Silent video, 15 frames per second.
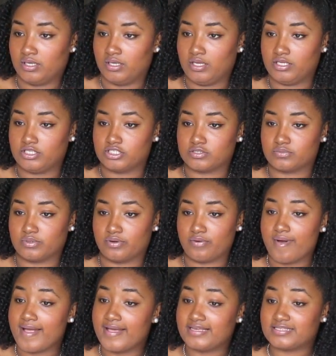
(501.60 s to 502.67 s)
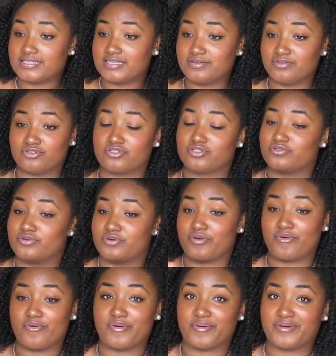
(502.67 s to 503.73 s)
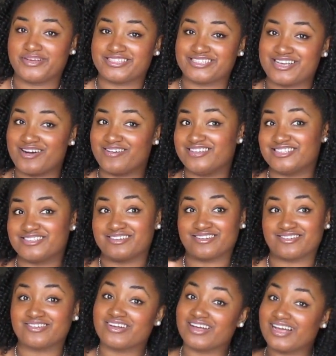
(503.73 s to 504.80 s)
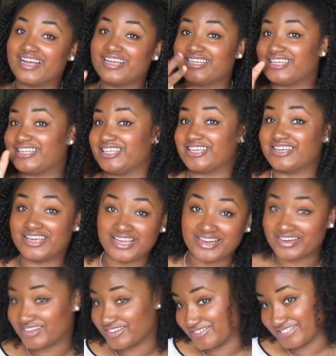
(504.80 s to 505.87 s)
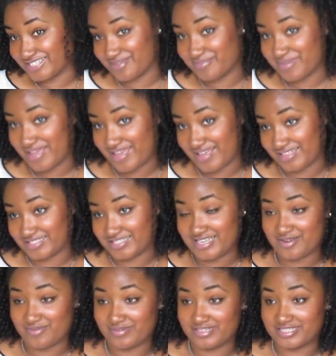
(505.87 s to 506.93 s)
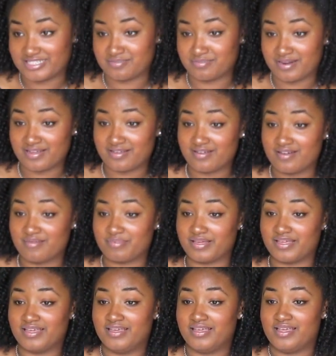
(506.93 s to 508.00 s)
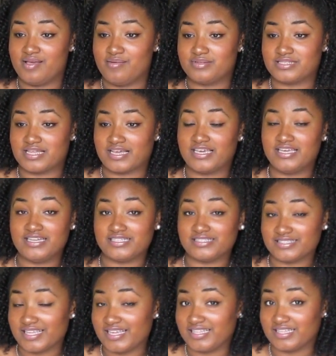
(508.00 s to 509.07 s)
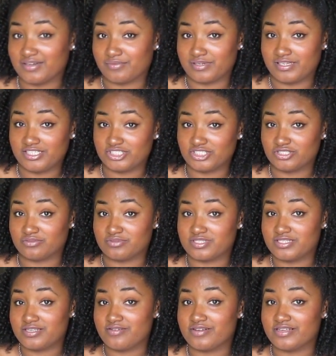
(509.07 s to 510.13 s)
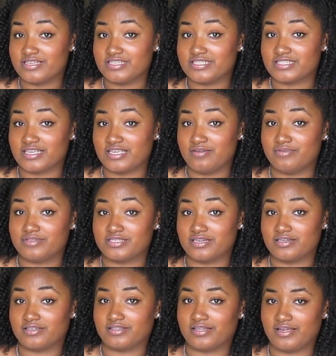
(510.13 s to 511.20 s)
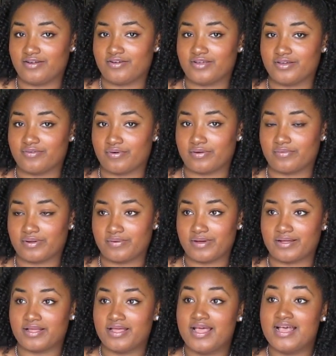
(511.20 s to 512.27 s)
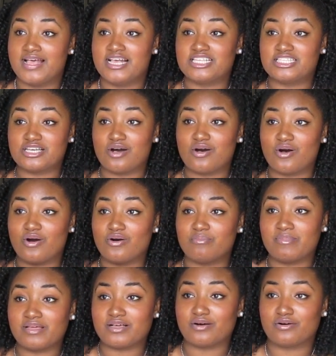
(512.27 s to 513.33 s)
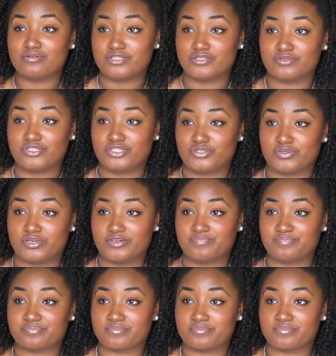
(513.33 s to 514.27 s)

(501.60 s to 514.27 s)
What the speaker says: he just went crazy. He just started going crazy, y'all. He started crying and carrying on so bad because he didn't want us to break up. And he was like, he didn't think that relationship was serious and he was in another area, whatever. So, make a whole story short,